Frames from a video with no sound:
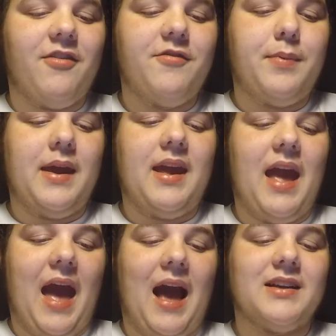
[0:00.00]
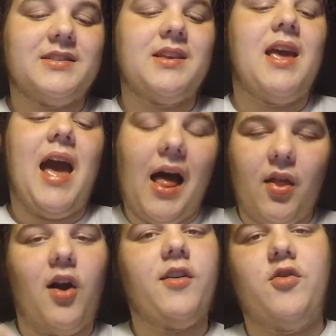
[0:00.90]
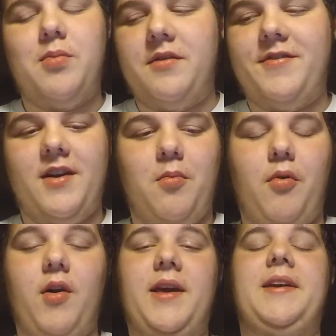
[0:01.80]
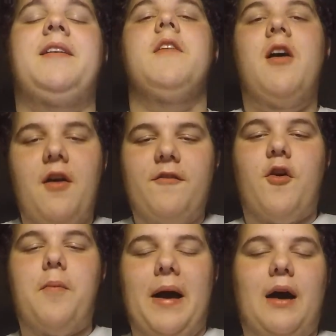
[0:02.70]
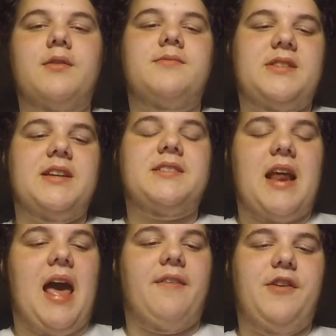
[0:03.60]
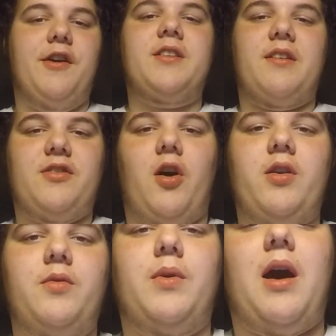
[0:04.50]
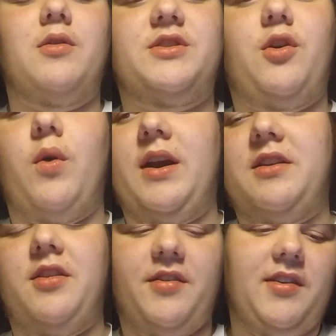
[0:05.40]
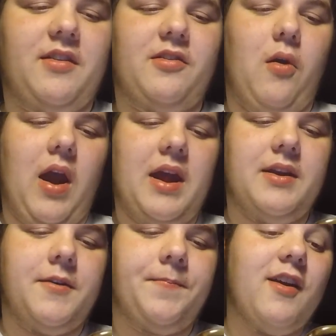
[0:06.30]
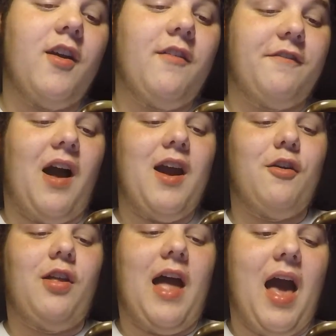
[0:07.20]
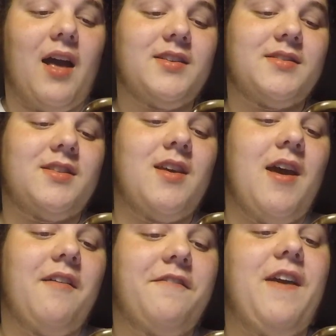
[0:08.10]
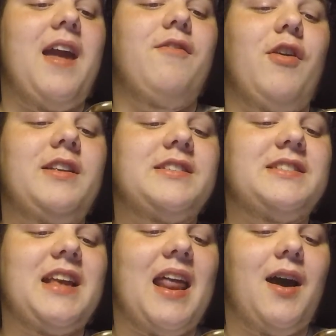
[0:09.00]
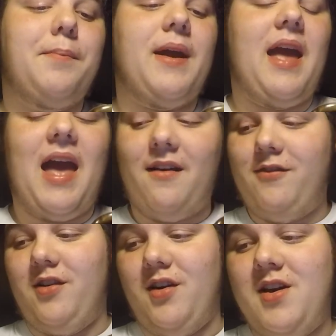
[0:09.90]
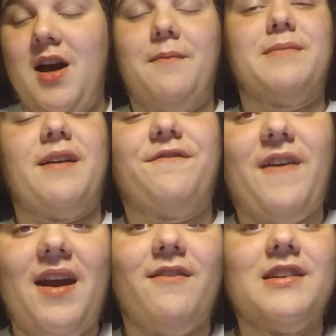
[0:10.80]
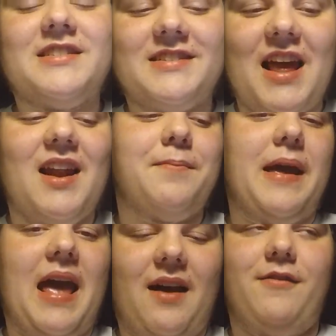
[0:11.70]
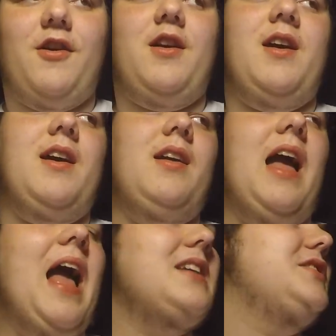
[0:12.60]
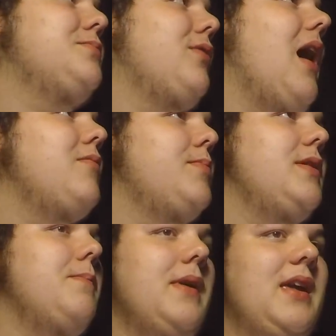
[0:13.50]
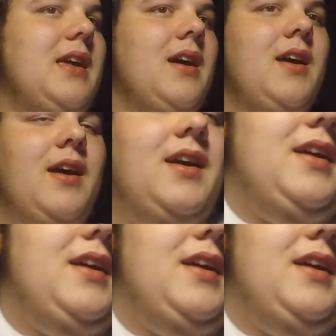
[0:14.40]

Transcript: FB asked, how long have you been fingerboarding? For about 6.5 years. I started when I was going into the 6th grade. Finger Viral asks, favorite setup ever. My favorite setup ever has to probably be...